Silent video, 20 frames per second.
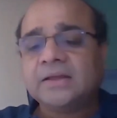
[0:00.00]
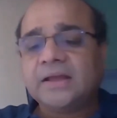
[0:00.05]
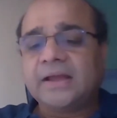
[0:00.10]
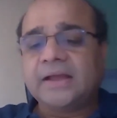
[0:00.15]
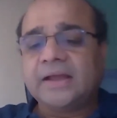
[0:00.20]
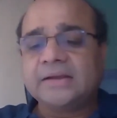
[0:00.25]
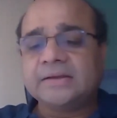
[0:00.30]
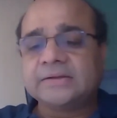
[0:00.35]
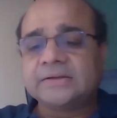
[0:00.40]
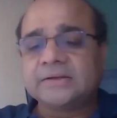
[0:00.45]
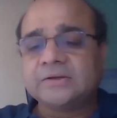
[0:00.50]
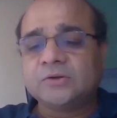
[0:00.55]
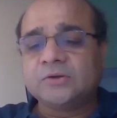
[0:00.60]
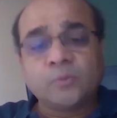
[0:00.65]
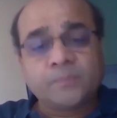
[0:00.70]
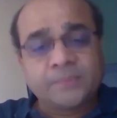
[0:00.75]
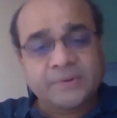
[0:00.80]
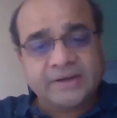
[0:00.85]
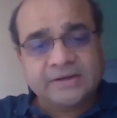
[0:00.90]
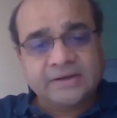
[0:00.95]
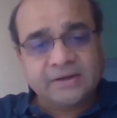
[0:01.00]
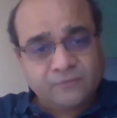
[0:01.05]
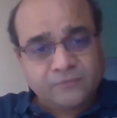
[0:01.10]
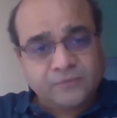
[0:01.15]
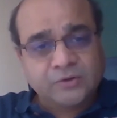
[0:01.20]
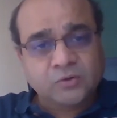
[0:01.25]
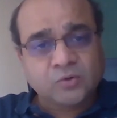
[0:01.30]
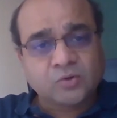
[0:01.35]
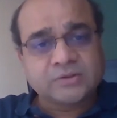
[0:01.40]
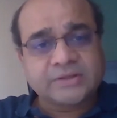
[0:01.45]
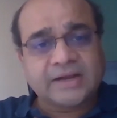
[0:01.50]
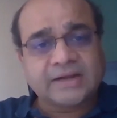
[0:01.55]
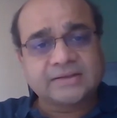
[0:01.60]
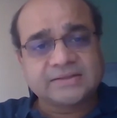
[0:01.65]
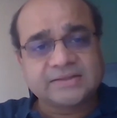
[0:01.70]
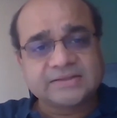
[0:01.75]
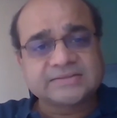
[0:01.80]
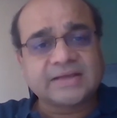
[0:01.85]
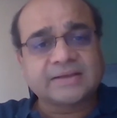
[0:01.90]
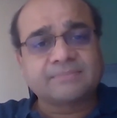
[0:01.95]
And no brainer, we know that
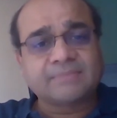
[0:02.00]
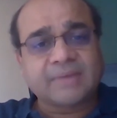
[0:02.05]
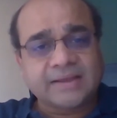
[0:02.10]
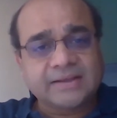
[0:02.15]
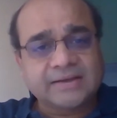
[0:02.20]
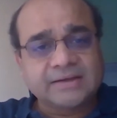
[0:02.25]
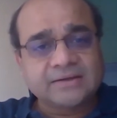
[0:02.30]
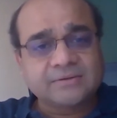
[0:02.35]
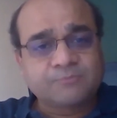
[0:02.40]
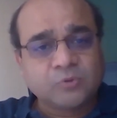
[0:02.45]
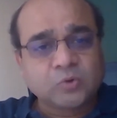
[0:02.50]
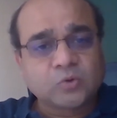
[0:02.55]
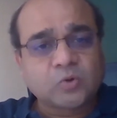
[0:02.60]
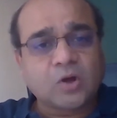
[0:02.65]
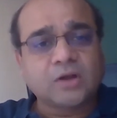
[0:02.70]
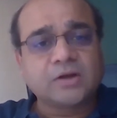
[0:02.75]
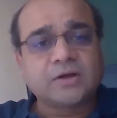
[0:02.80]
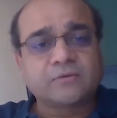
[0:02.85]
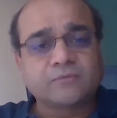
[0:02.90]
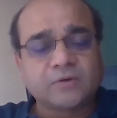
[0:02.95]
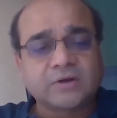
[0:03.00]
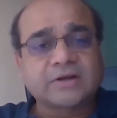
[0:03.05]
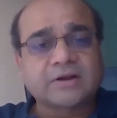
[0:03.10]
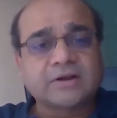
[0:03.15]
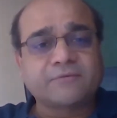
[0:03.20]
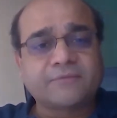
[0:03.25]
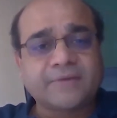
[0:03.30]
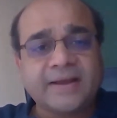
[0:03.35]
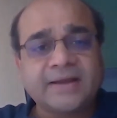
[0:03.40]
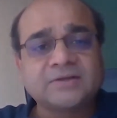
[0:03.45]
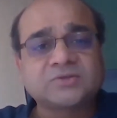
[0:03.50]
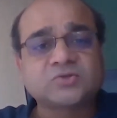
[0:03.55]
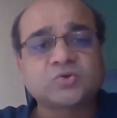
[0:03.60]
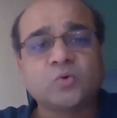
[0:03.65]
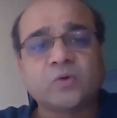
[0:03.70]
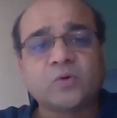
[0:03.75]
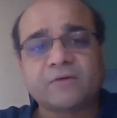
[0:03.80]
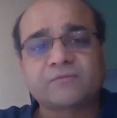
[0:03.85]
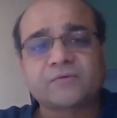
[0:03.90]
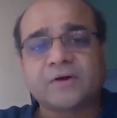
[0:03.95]
these are migrant blue-collar worker friends who have